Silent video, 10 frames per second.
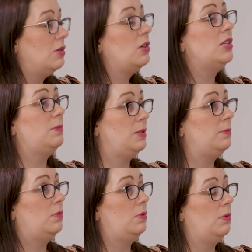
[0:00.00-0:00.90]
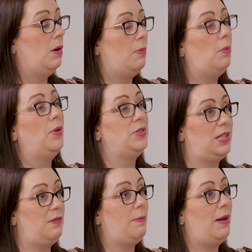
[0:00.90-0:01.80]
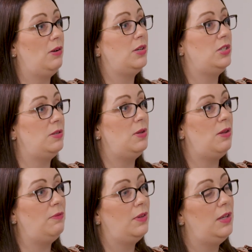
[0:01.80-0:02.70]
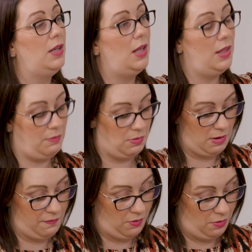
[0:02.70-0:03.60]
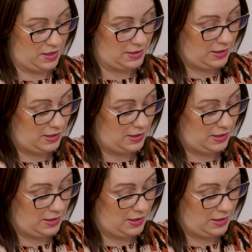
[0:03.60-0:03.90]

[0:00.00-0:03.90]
The customers are more positive about looking to move, then we'll move forward.